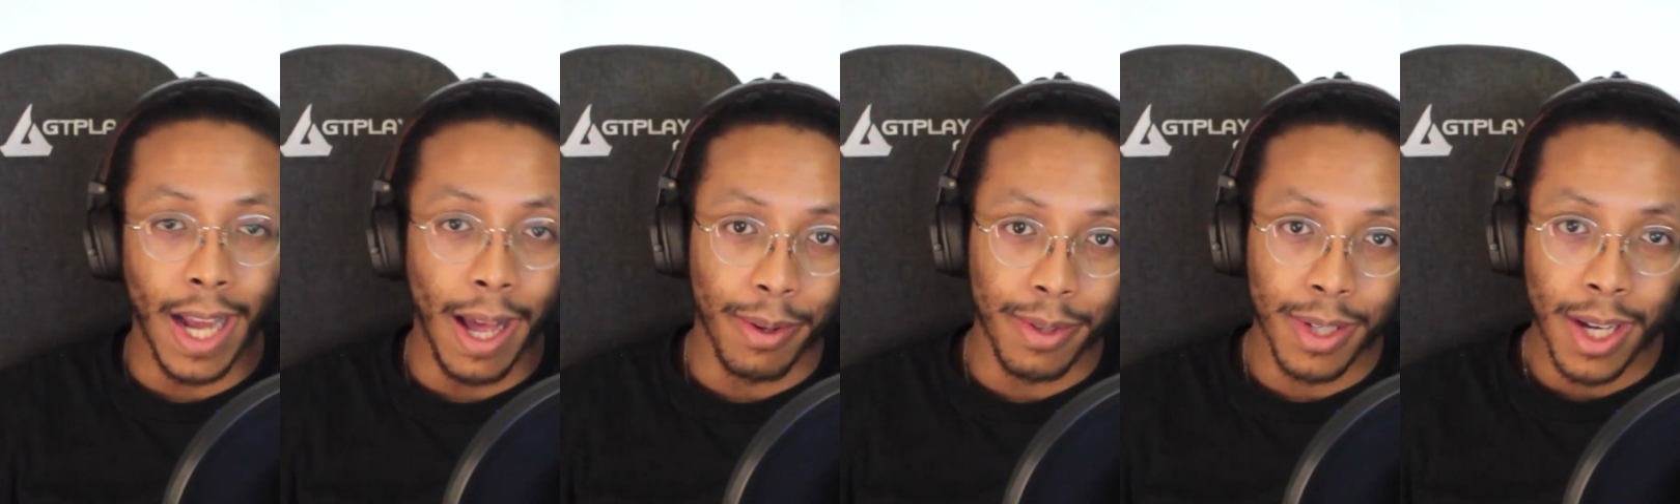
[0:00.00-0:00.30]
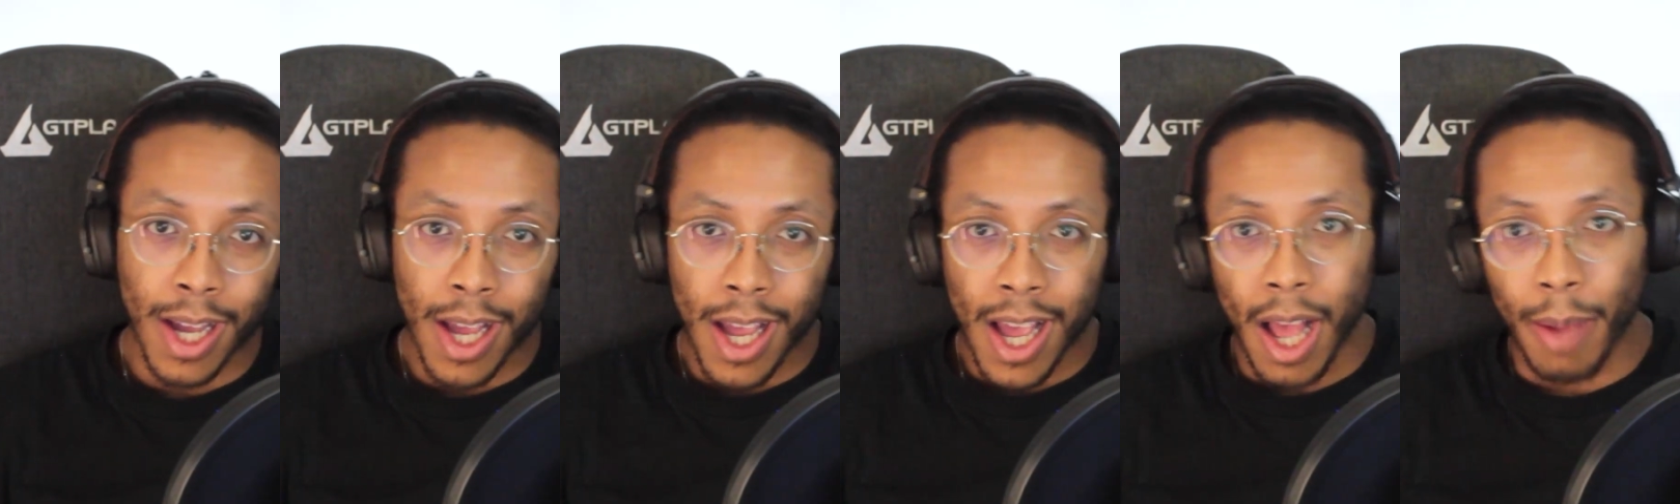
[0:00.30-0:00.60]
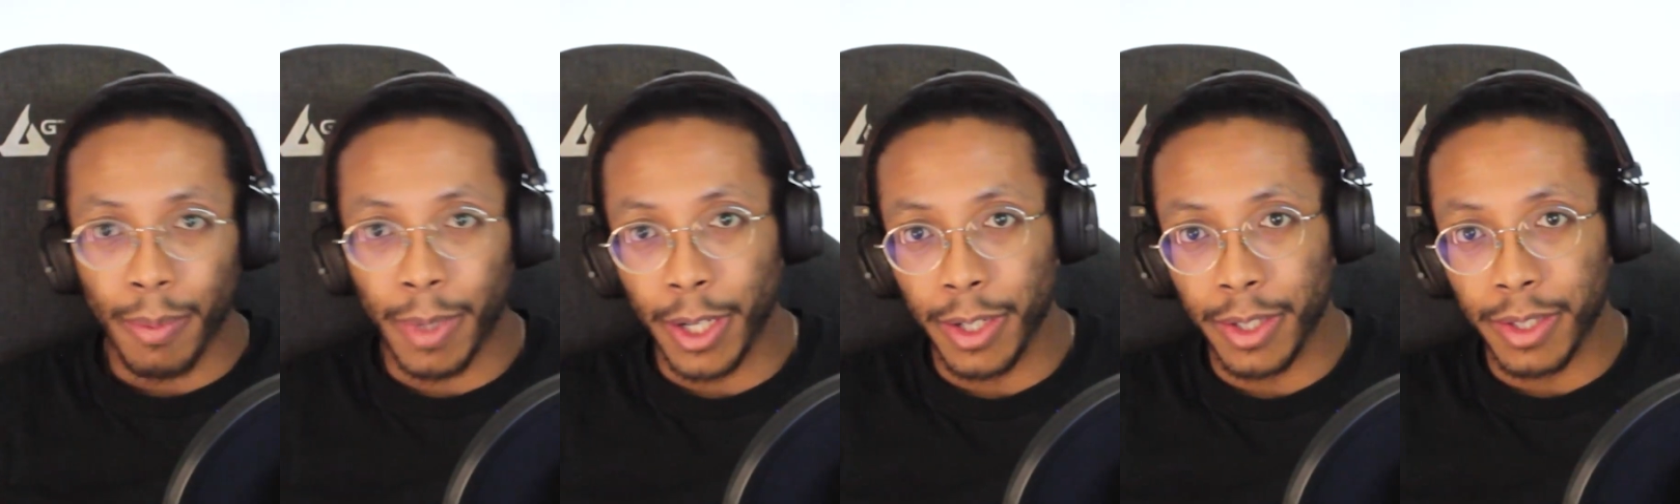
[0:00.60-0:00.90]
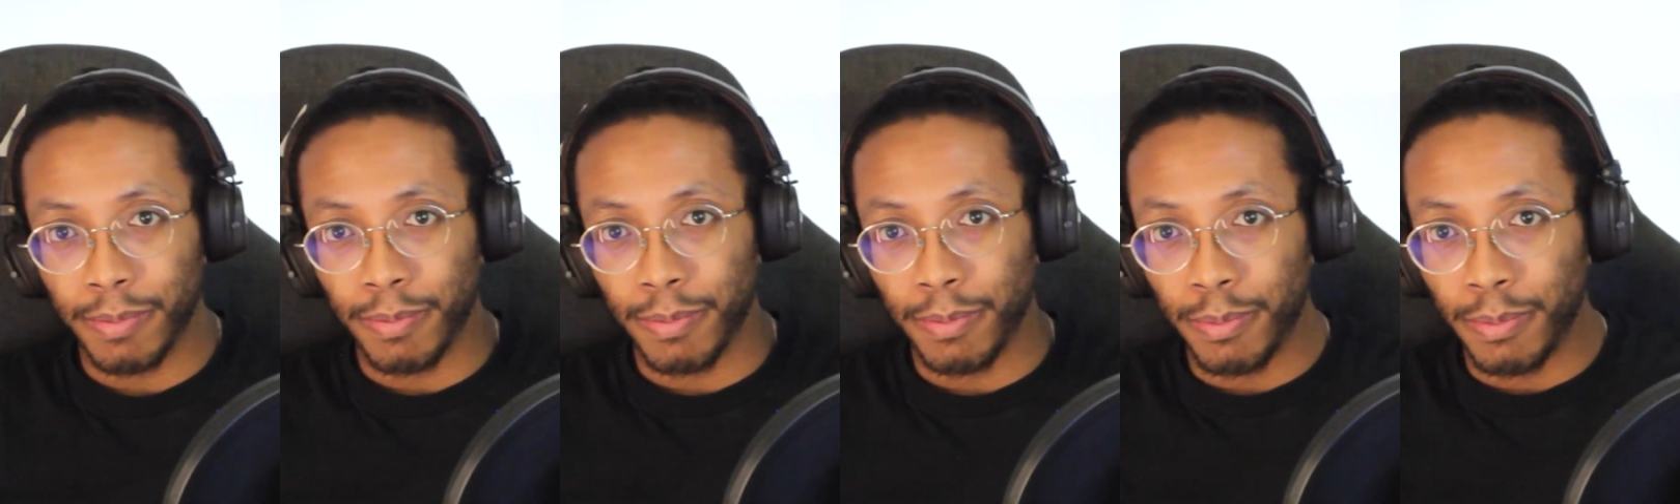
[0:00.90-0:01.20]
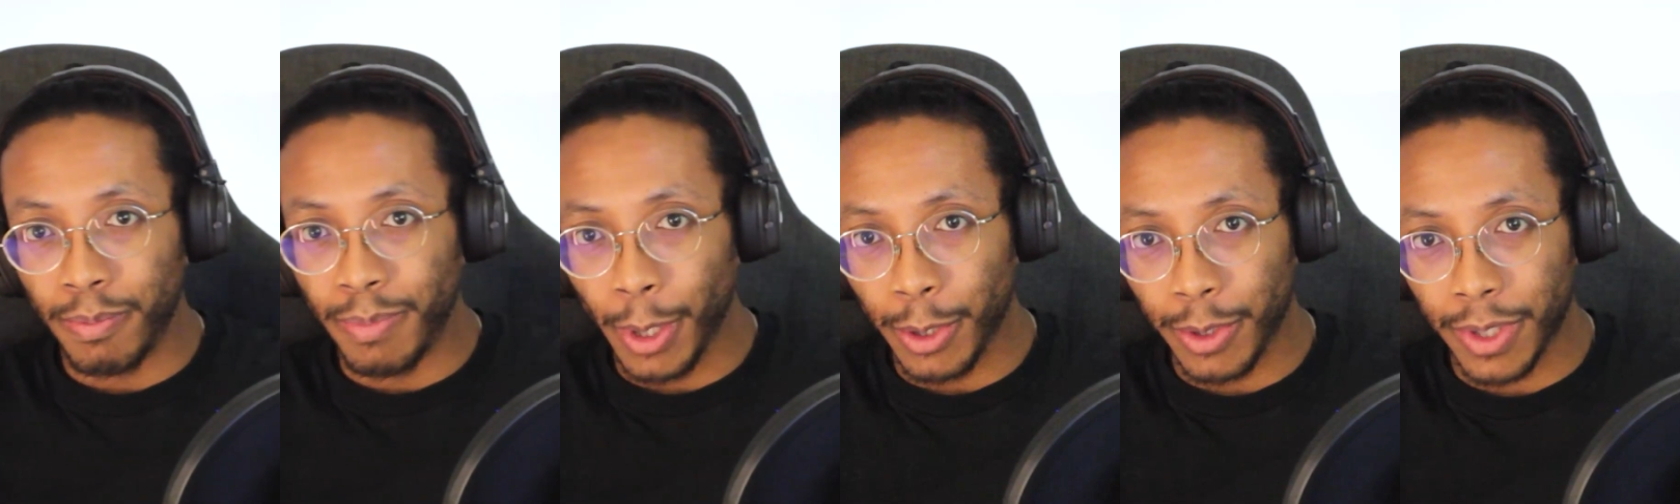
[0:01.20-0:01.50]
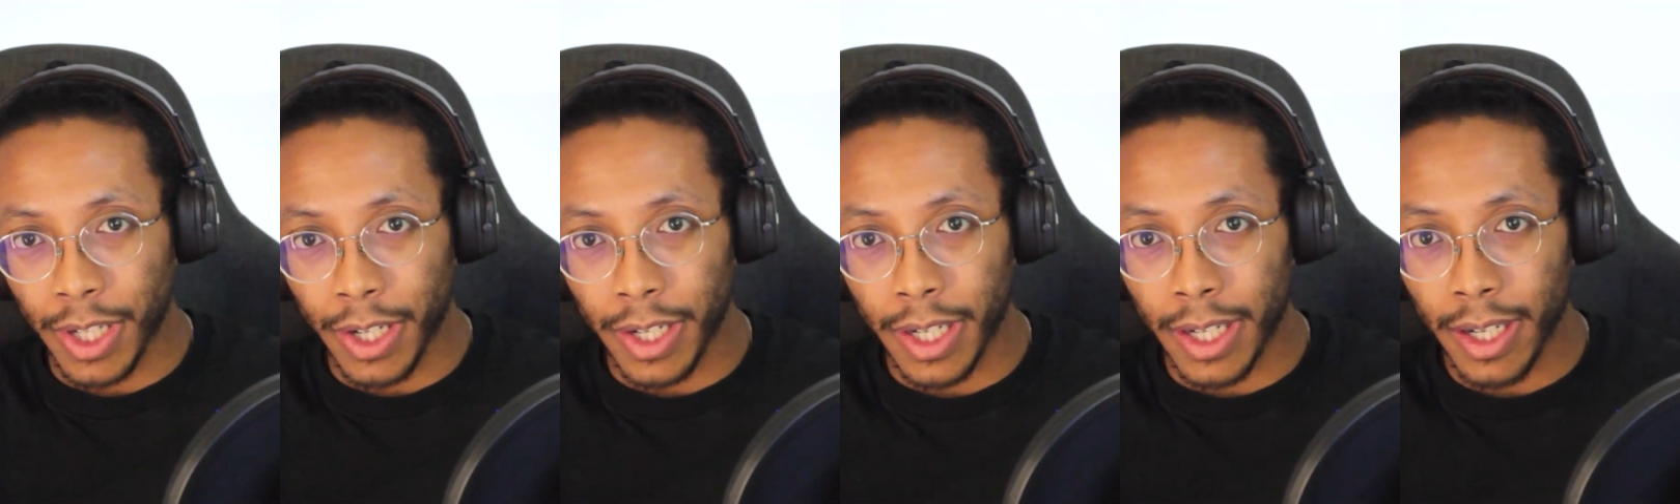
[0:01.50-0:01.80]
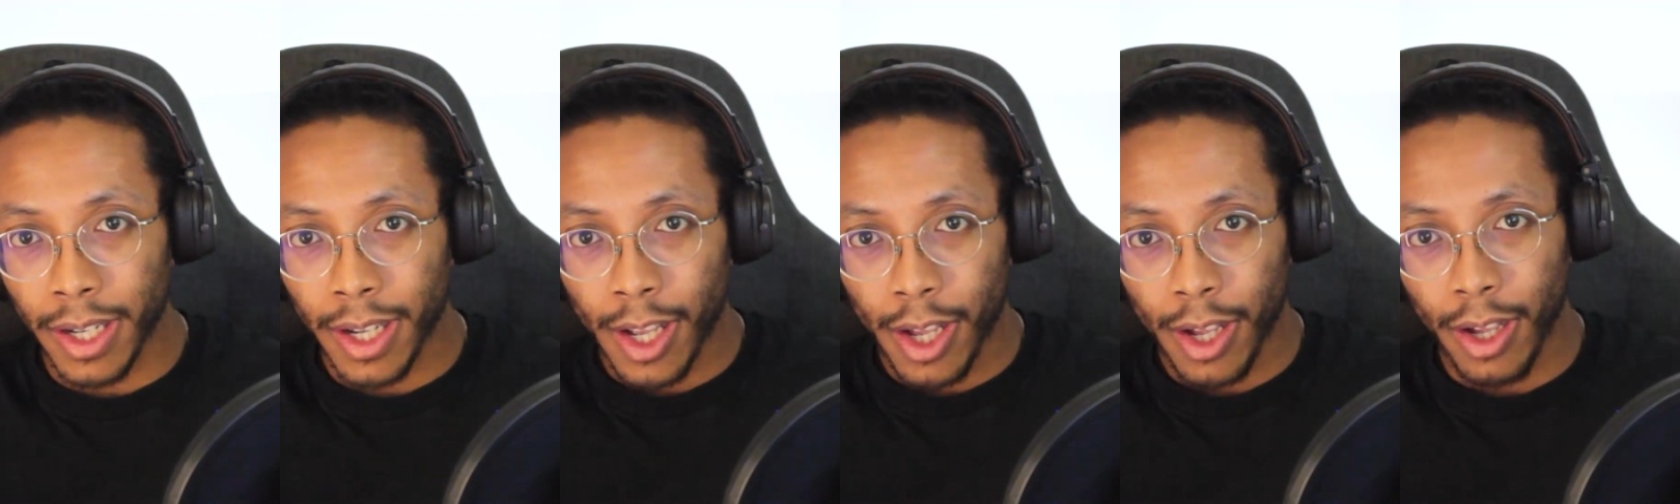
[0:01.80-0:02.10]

out. I'm gonna post a